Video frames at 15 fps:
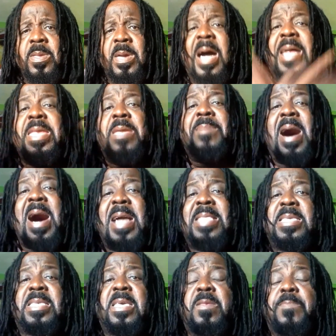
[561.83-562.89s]
Cause them
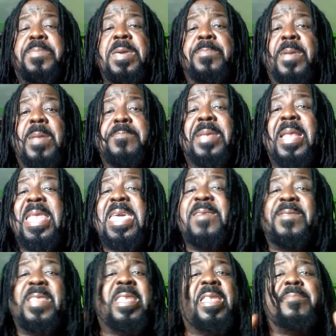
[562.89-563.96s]
artists and the people in
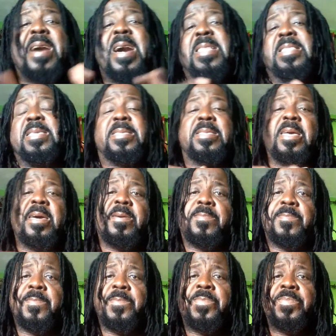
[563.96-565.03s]
believing of them artists there.
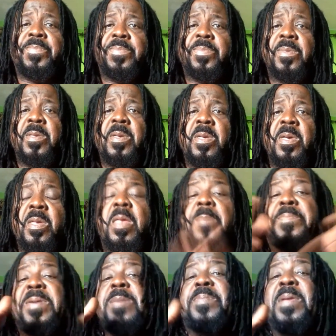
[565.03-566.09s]
The
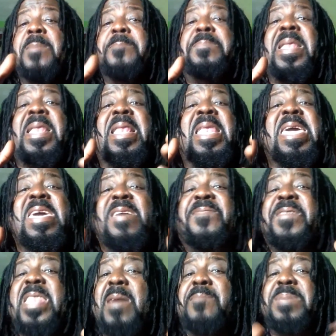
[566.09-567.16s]
people in
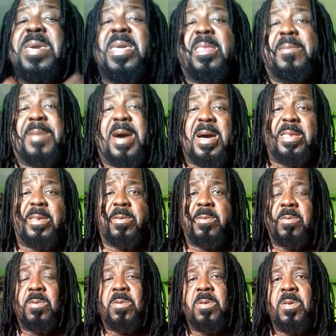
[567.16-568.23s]
believing of Beanie Man.
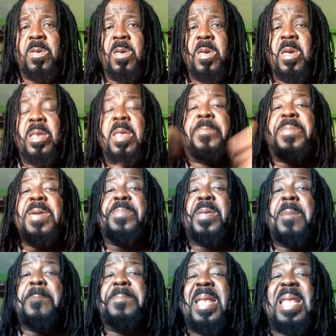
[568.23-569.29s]
The people
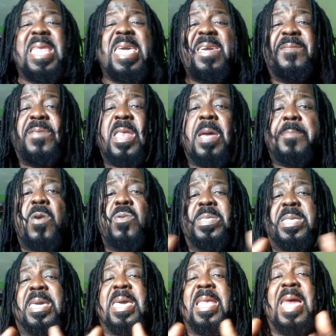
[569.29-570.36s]
in believing of
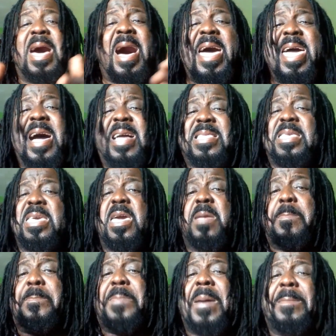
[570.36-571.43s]
Bounty Killer, Ayaktian,
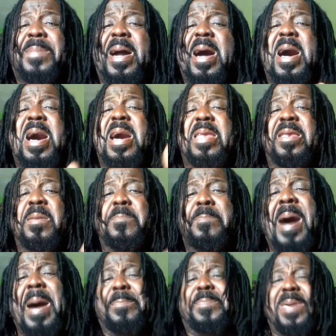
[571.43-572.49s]
Popcorn,
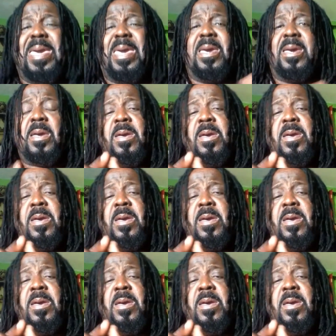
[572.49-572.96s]
Poppy.